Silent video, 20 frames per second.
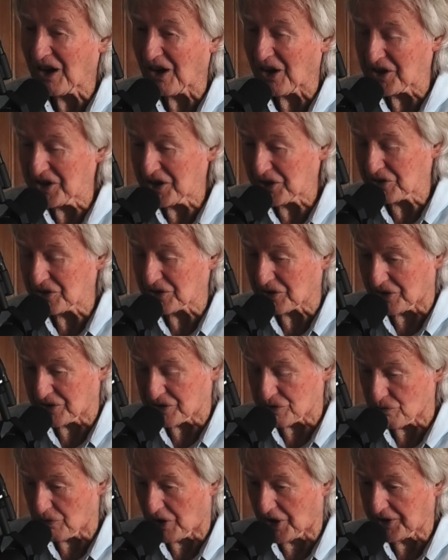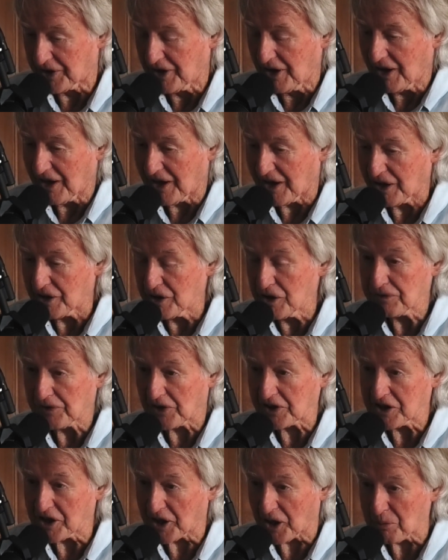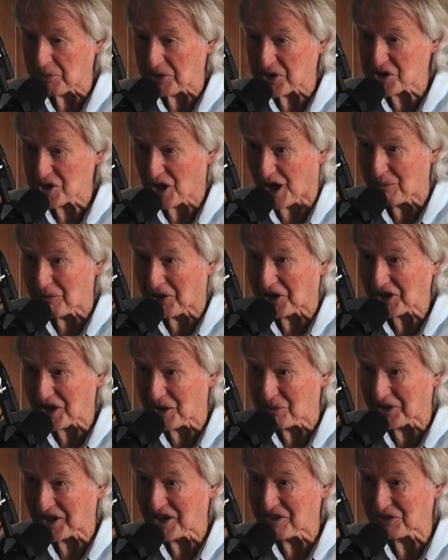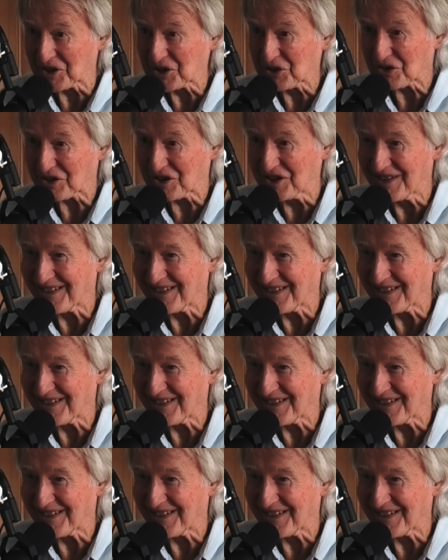Oh, yeah, good on you, Ron. Uh, if I get up in time, I'll come and have a look.